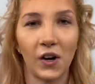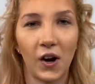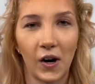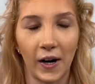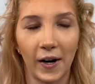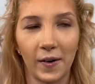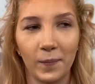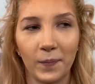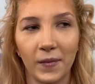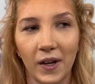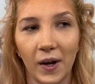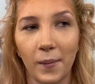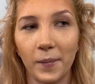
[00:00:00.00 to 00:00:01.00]
All right,
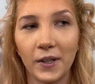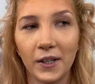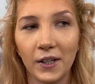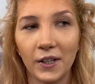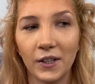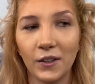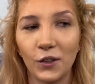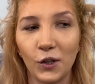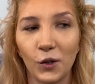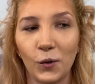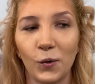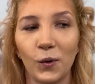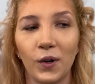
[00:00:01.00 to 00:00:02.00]
I'm gonna
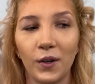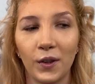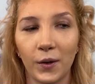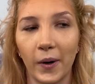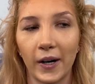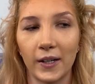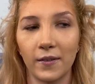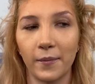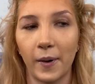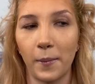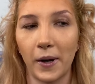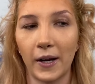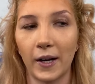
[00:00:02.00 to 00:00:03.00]
do the rest of my
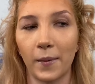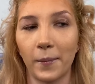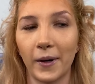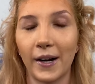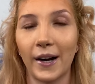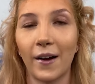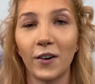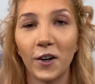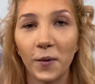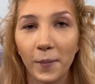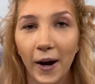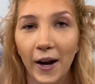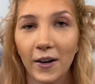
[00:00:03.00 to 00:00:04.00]
makeup and I'll come
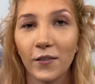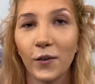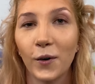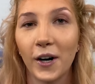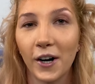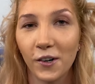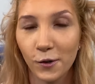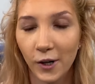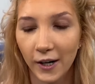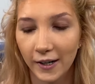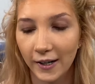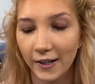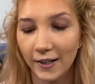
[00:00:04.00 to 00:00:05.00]
back for a
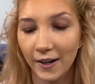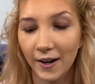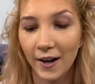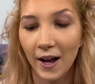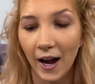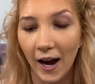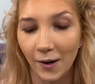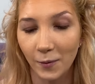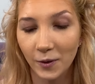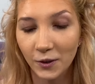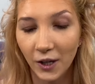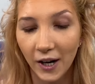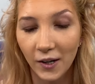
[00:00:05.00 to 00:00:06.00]
check-in. I will
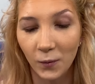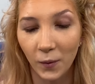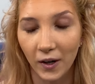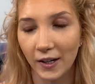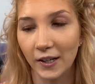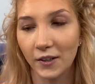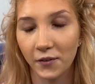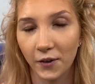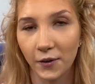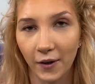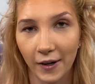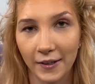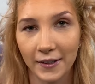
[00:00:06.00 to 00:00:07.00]
try and wear this for the
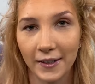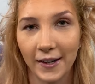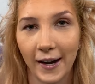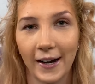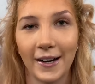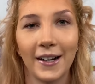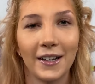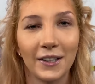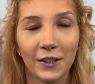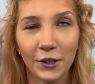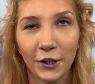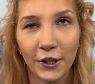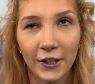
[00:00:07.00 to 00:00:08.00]
rest of the day. It's
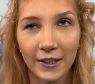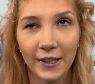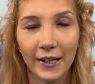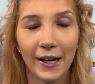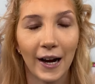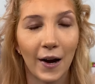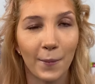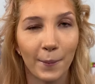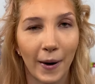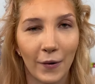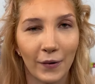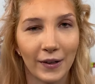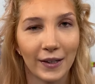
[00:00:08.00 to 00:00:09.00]
currently
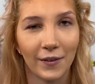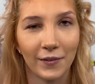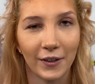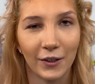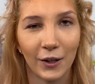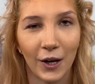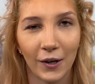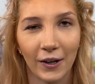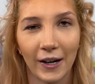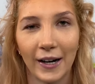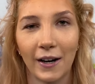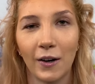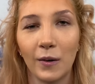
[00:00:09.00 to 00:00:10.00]
about 11 o'clock right
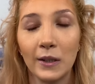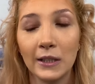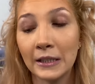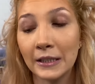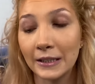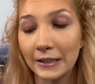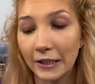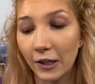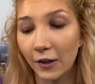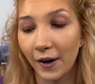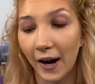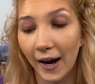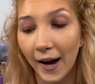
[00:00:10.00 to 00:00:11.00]
now, so
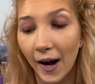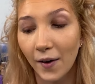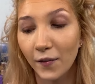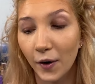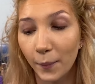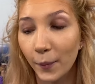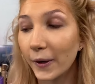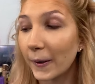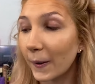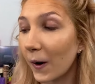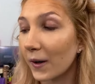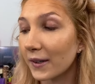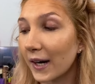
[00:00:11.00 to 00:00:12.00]
I have a pretty
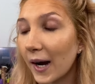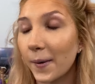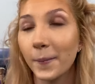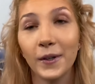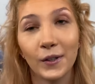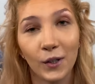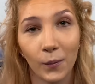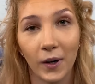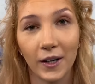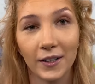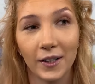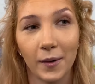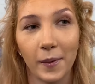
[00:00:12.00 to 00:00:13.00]
long time to wear
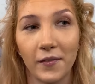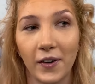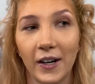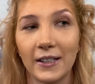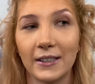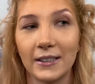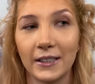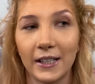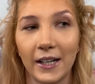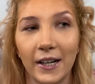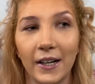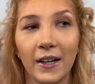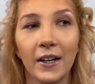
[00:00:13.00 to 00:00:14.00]
this on my face to
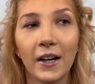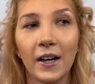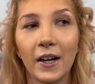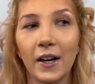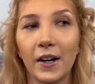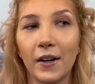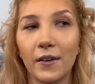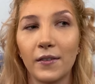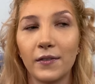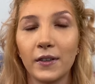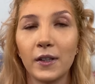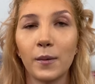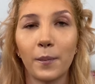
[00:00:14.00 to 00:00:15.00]
see if
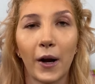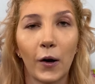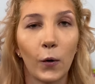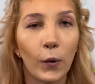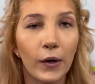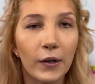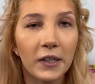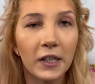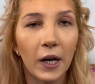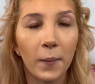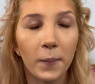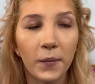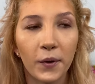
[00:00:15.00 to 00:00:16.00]
my oils
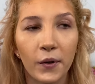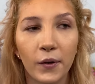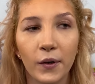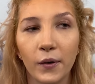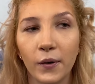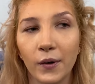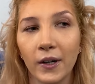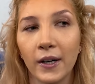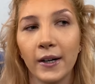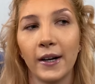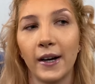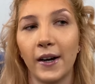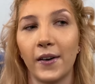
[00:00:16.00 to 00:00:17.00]
come through,
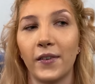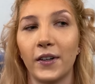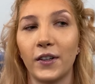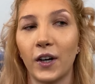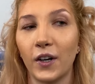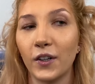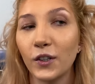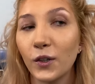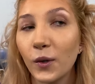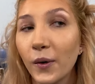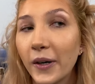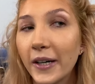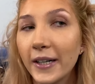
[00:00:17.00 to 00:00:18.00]
if it starts
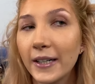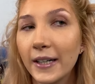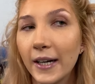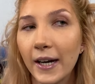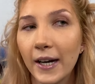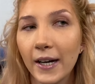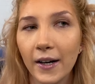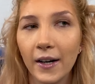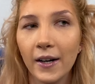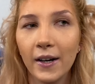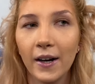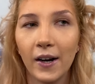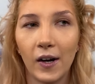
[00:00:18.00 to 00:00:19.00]
creasing,
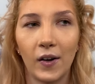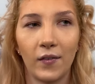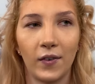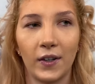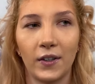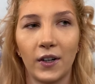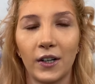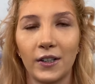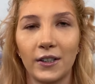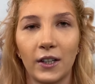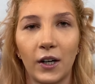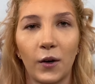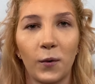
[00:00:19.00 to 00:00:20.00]
if it starts to
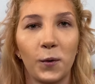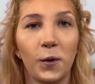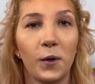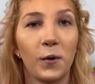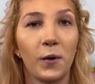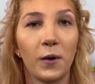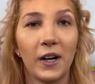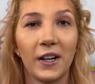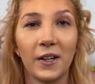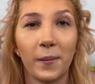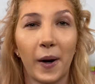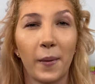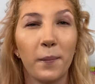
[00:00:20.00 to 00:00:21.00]
go through into
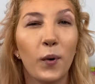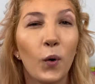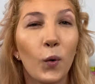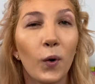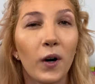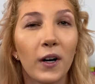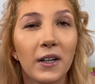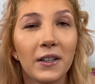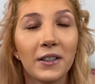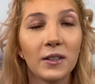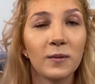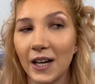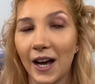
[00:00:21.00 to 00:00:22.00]
my pores.
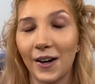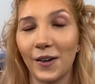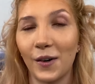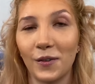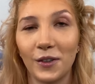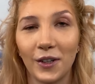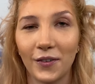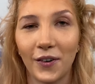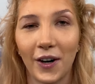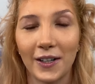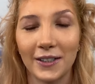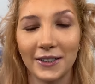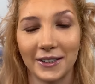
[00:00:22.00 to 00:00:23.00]
I don't know, so far
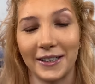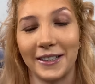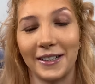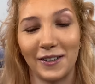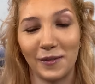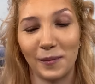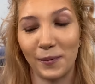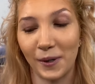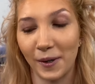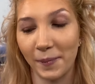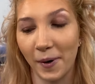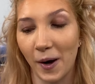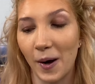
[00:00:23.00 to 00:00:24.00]
it's looking pretty
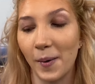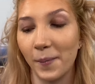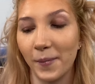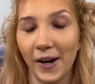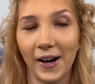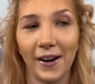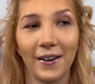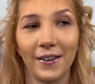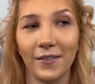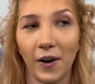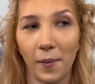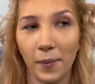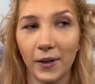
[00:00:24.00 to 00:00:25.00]
bomb, and if
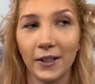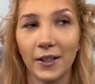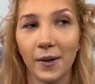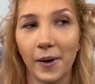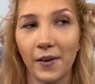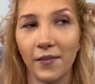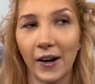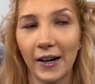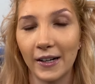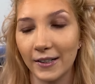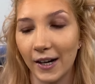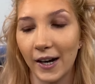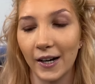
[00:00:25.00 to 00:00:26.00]
I put this on my face
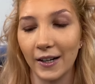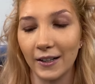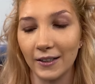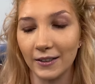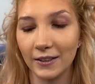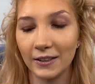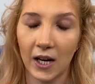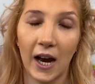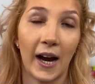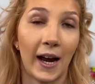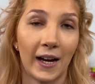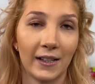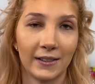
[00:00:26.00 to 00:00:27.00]
and I
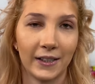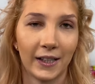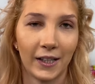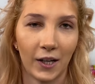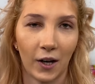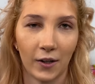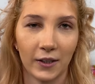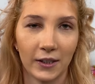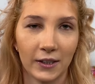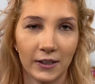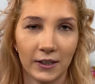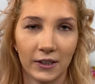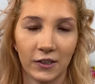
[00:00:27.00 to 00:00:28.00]
had $60
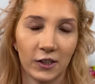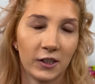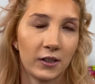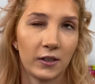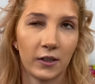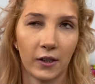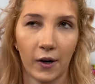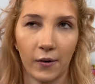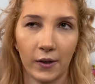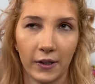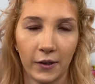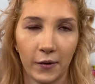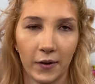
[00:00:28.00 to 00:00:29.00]
to just throw
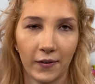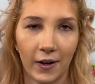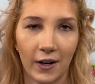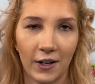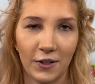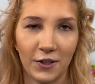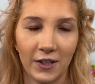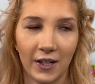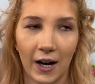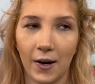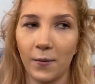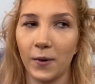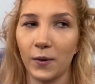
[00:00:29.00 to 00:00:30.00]
into a foundation, I
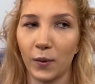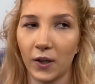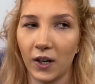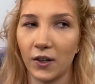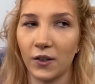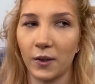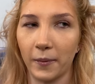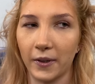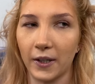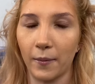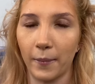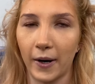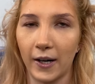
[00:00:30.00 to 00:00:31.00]
would 100%
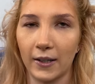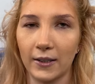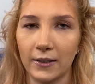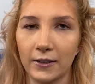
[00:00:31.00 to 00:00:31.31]
buy this.